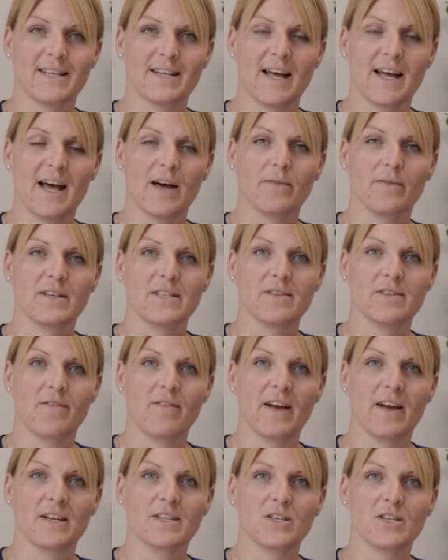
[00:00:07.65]
and how this
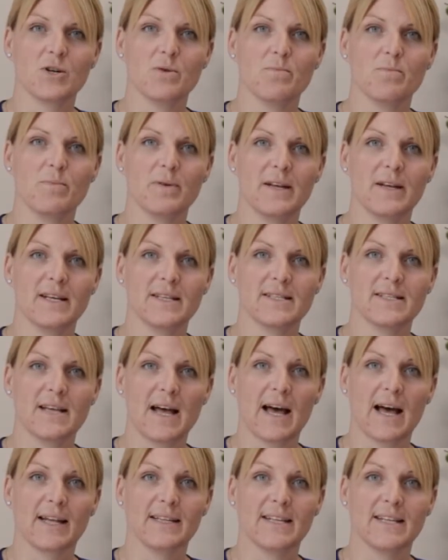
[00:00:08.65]
affects
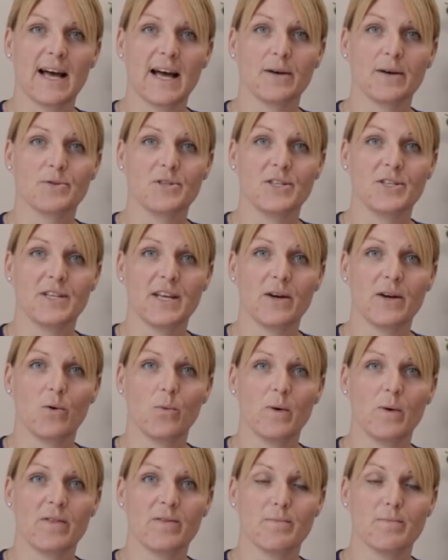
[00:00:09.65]
companies and how to
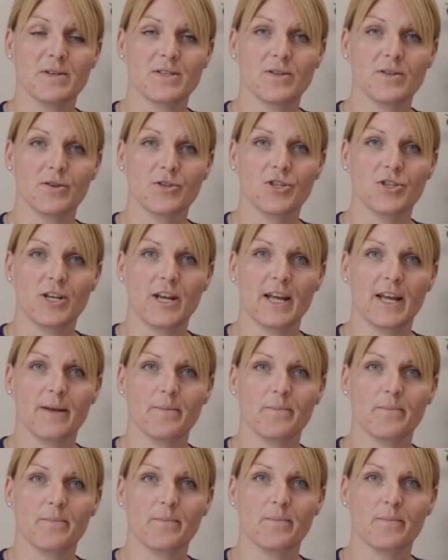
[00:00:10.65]
deal with misogyny.